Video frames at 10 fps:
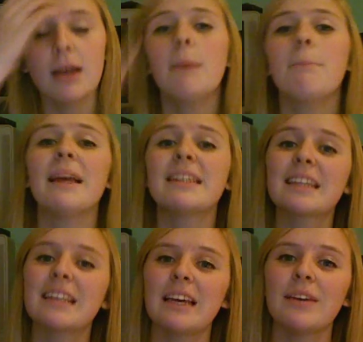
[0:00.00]

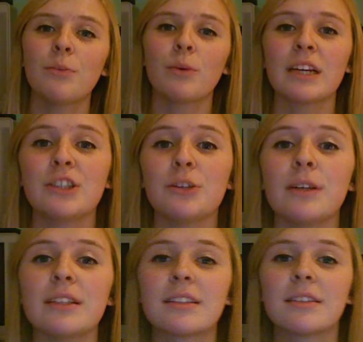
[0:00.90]
Basically, what they do
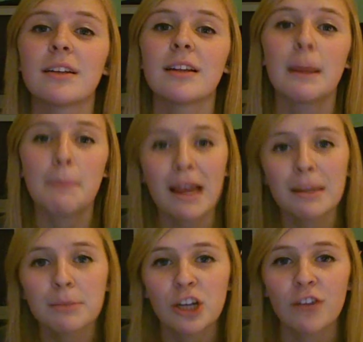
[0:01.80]
is they pay
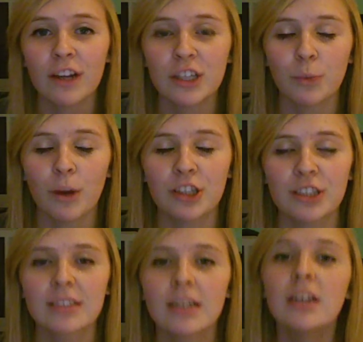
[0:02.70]
them starvation
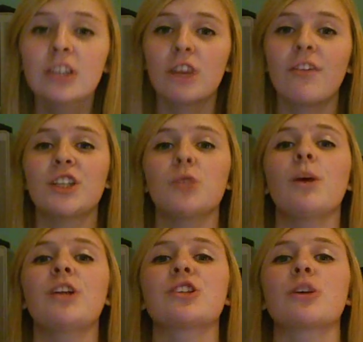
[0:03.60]
wages. Starvation
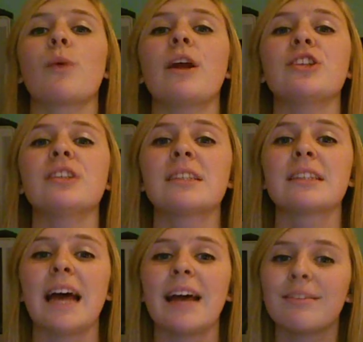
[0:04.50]
wages are wages
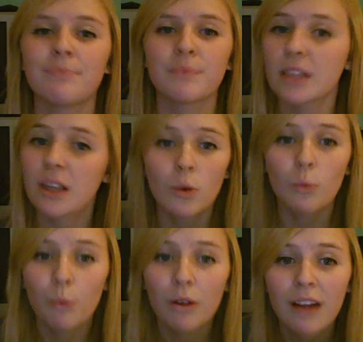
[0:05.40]
that
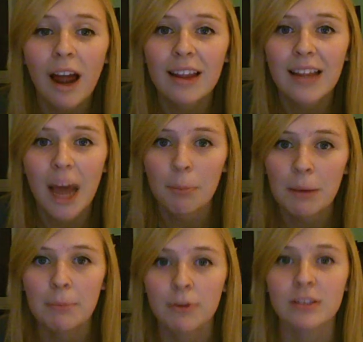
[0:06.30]
will not allow
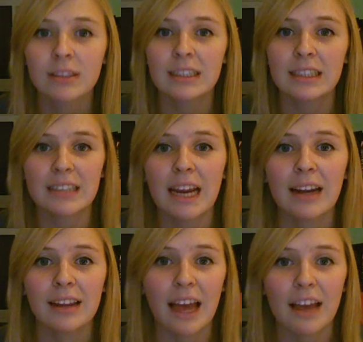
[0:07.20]
people to sustain
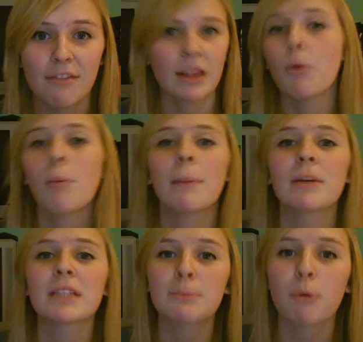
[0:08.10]
a life. They won't be able to
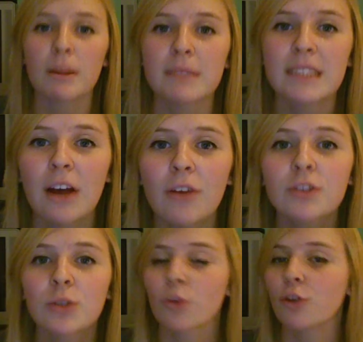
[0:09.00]
support
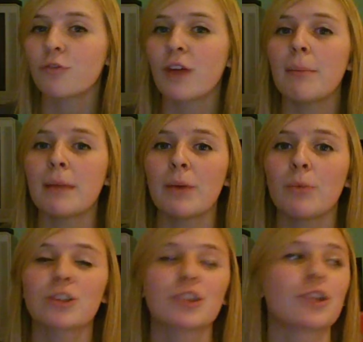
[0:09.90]
themselves or their family,
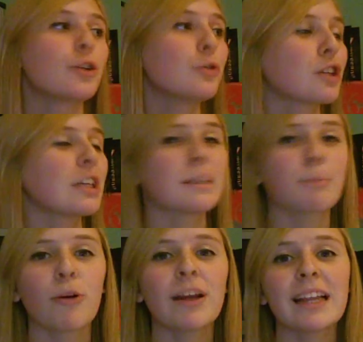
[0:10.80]
which they're usually
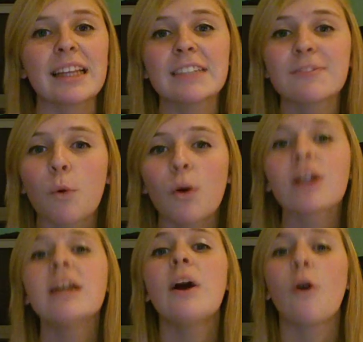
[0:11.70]
supporting at least 4
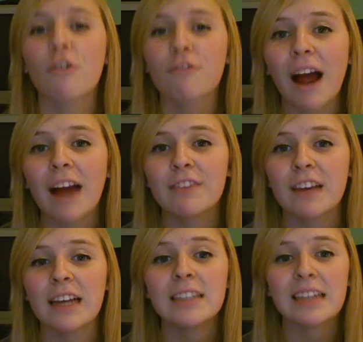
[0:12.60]
or 5
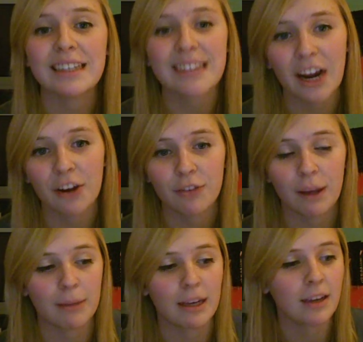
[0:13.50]
kids, an entire
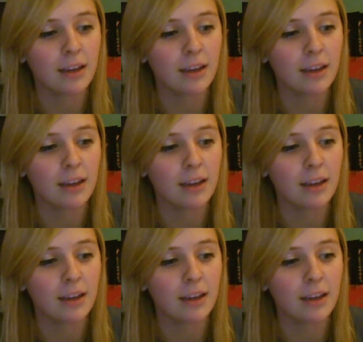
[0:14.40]
family.